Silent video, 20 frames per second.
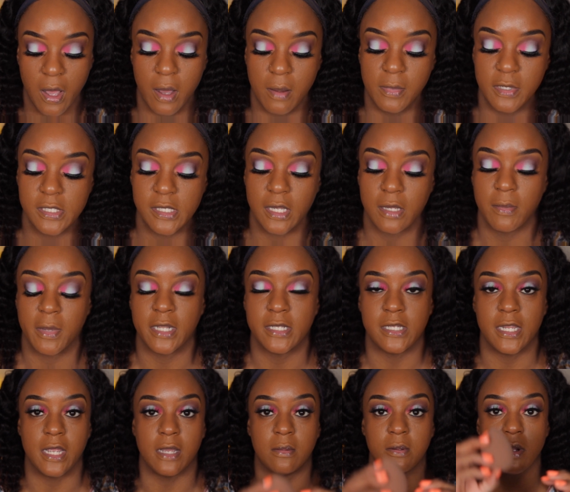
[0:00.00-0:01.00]
I'm going to take my
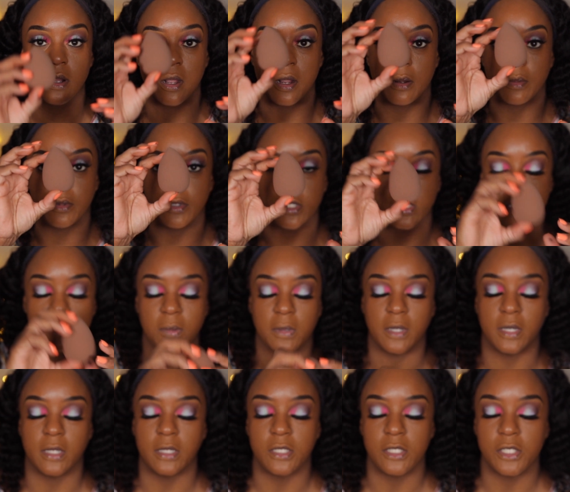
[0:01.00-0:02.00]
damp car beauty
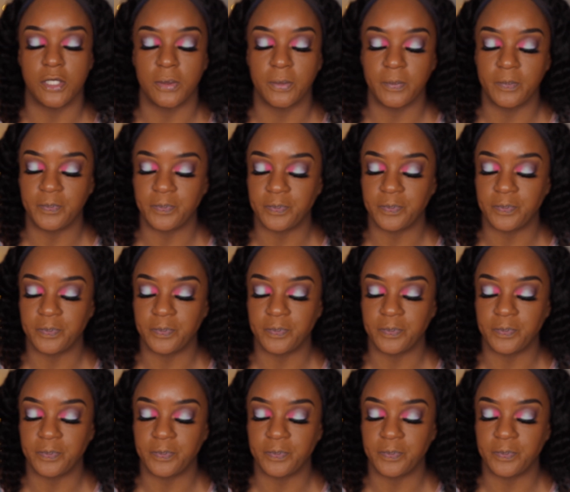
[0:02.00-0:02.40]
sponge.